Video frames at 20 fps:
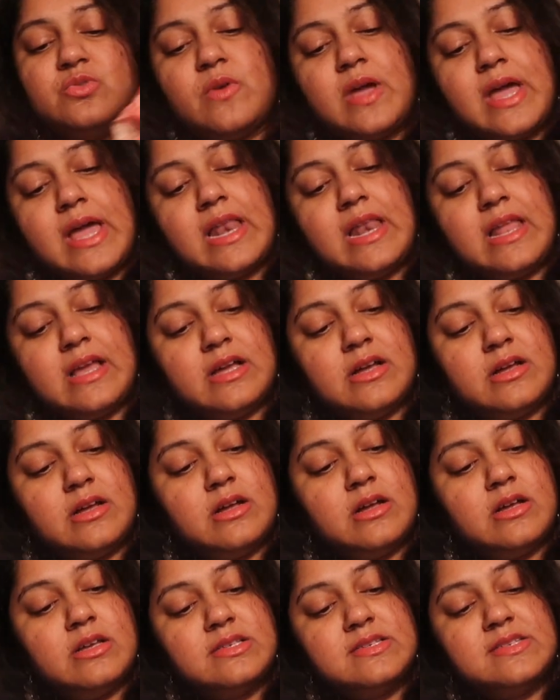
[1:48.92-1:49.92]
wear like
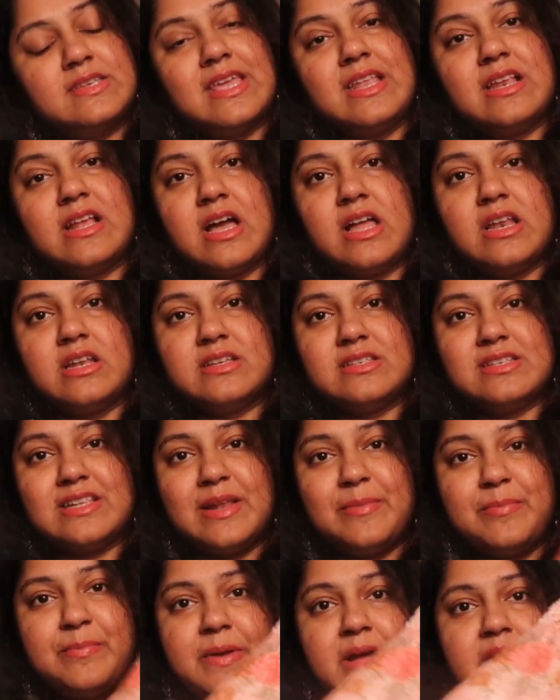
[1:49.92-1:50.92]
a skin color
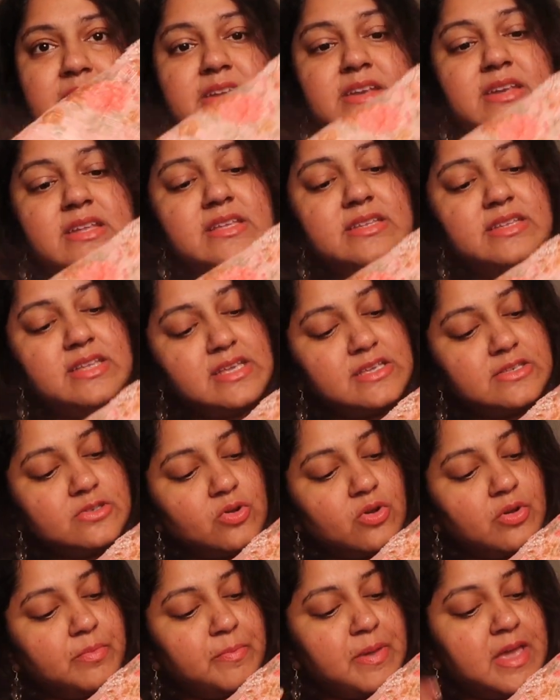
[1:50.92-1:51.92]
slip underneath this
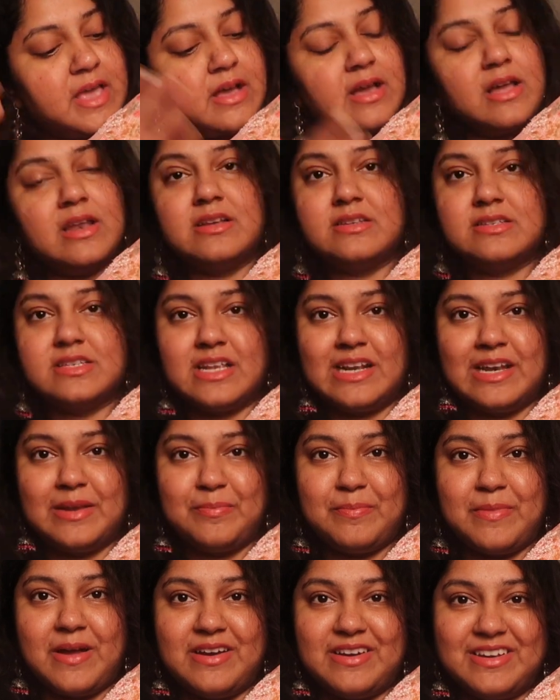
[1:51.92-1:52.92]
or a pink color
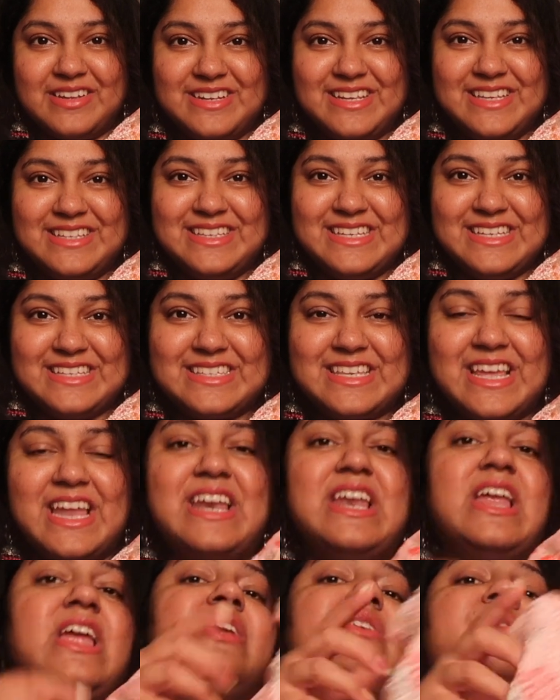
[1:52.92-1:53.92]
slip underneath this
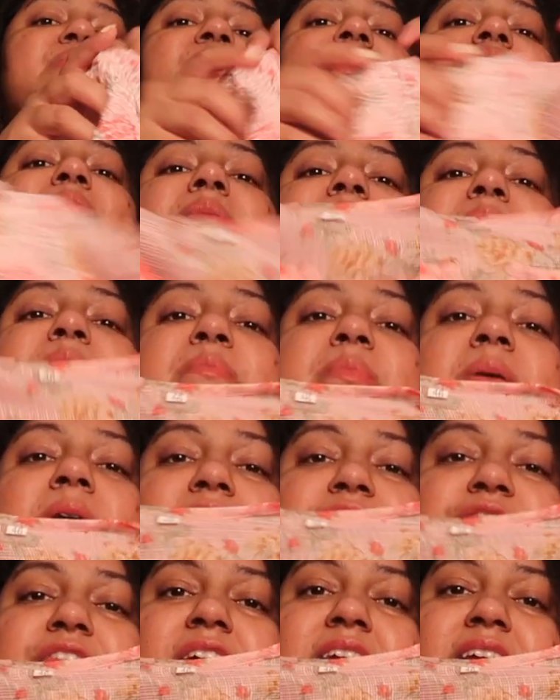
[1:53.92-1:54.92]
and it would be
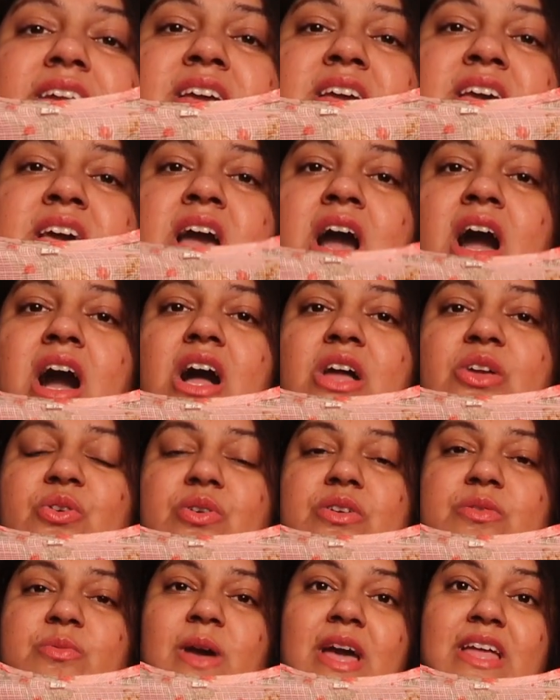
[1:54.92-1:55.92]
perfect. You
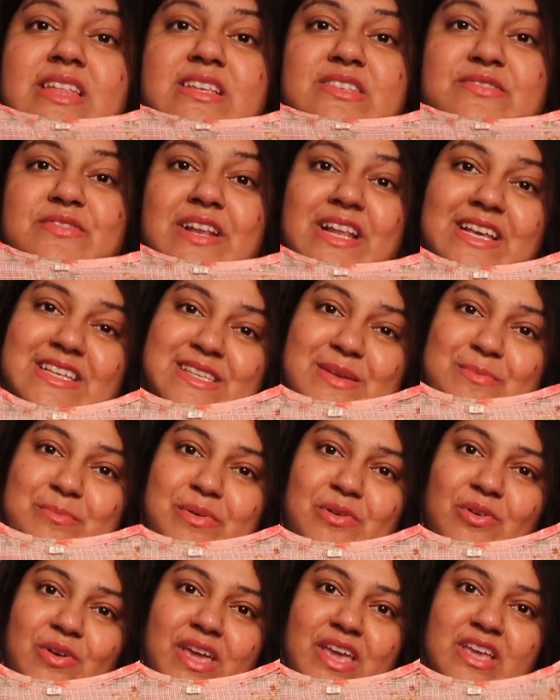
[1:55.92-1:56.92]
can wear this for like
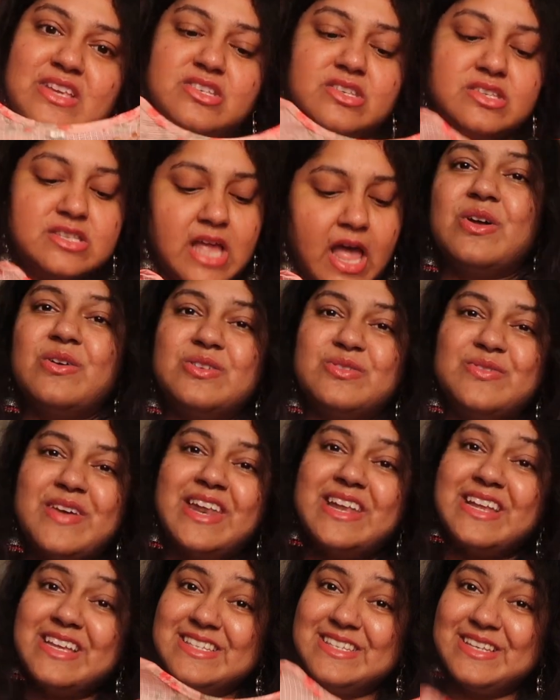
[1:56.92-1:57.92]
simple occasions. I was
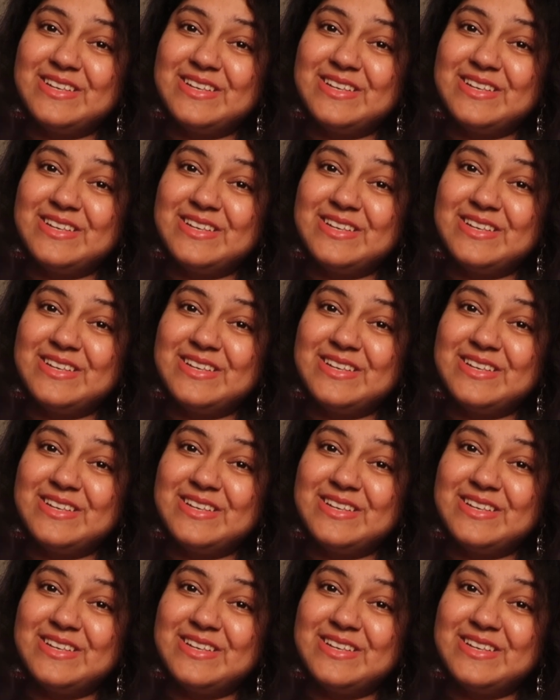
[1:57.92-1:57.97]
wearing a